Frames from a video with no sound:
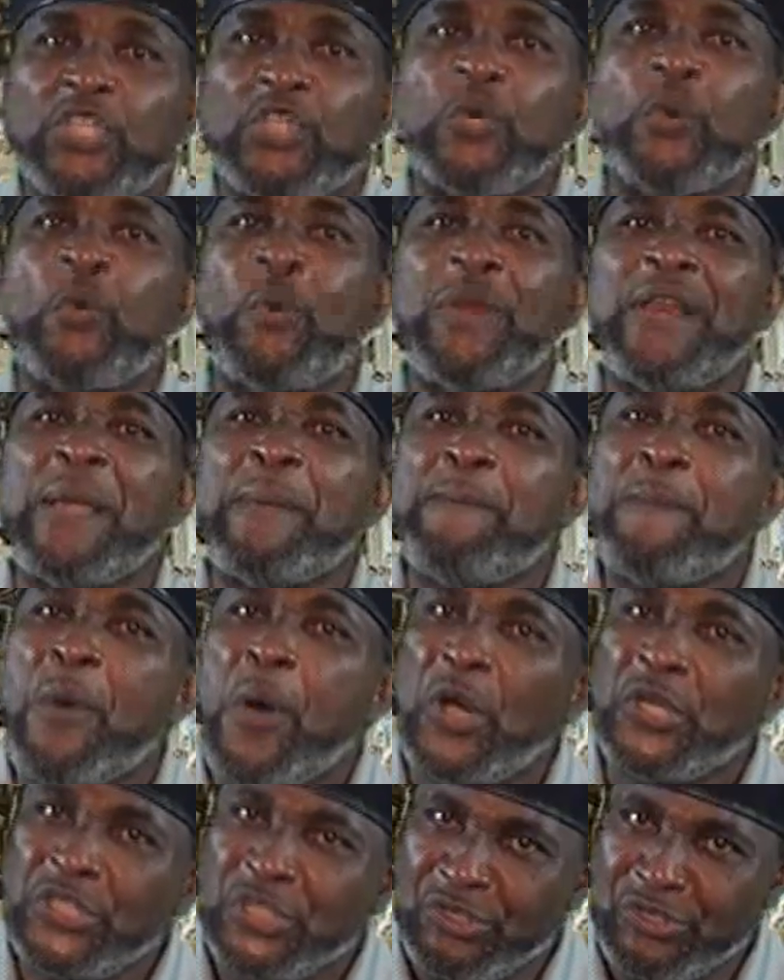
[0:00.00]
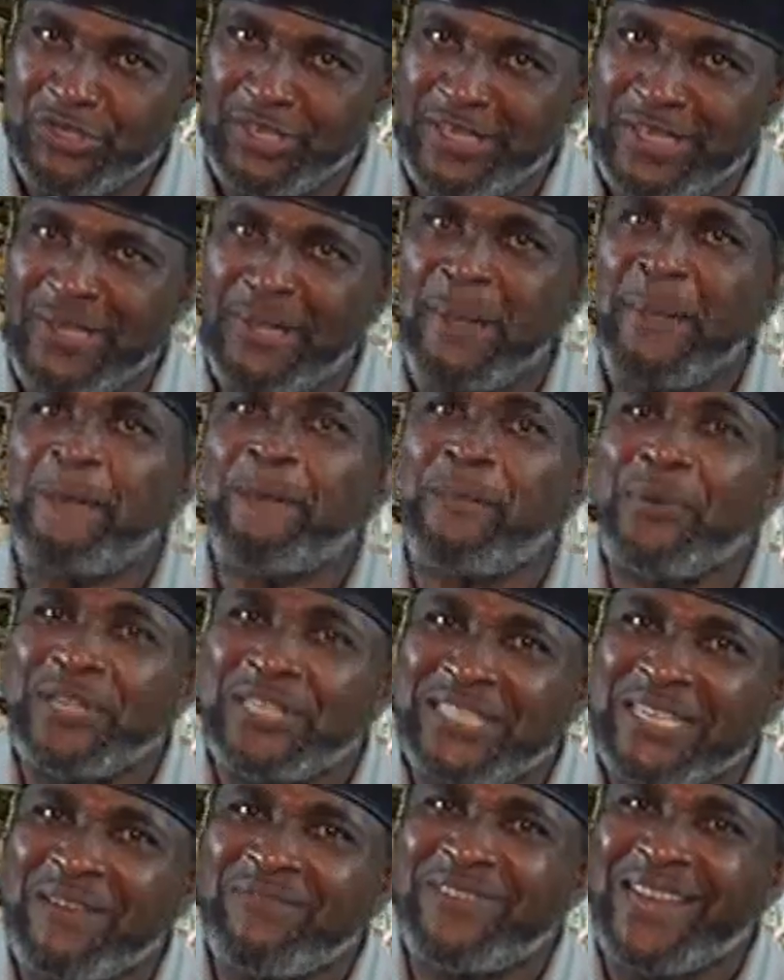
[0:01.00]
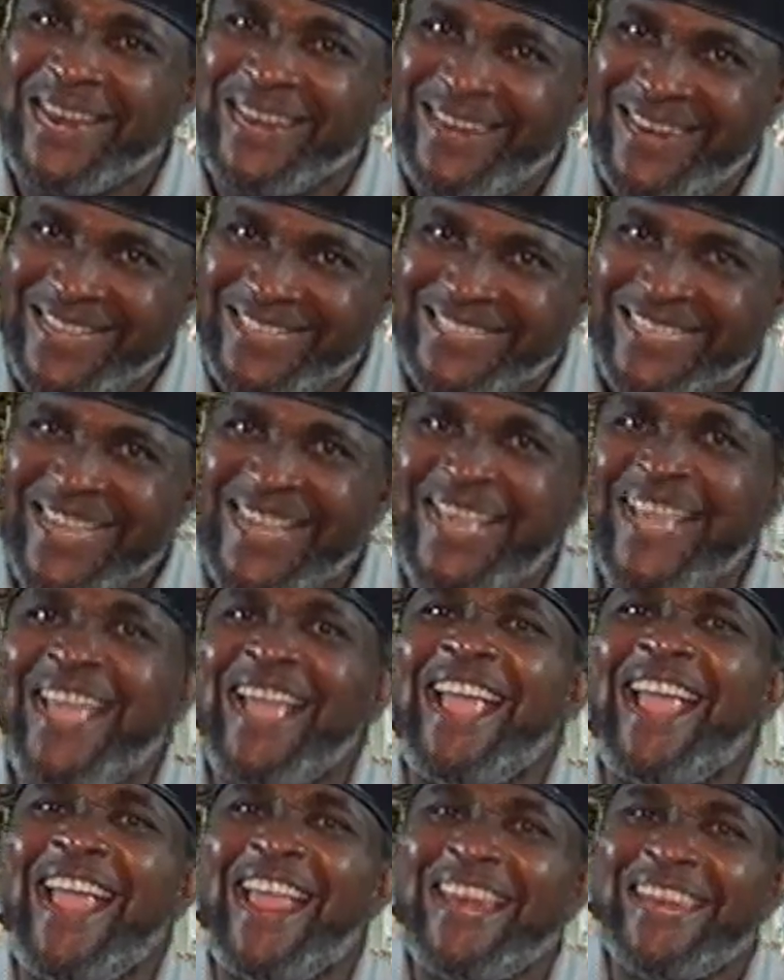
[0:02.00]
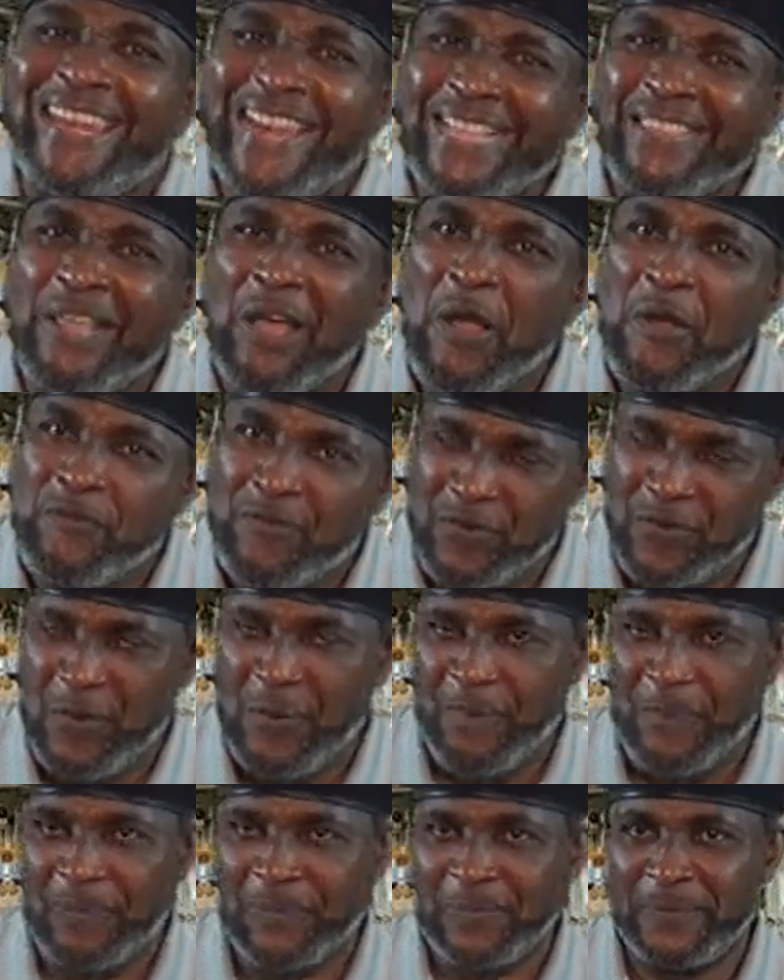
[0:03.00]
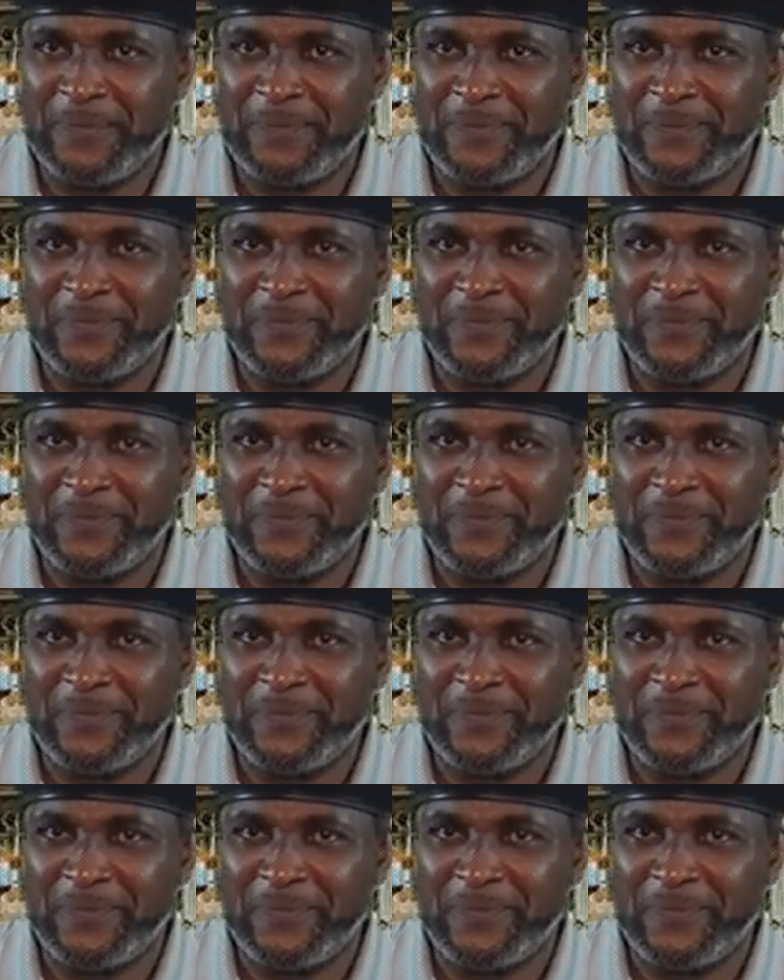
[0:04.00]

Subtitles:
You will emotionally preserve that letter in that envelope.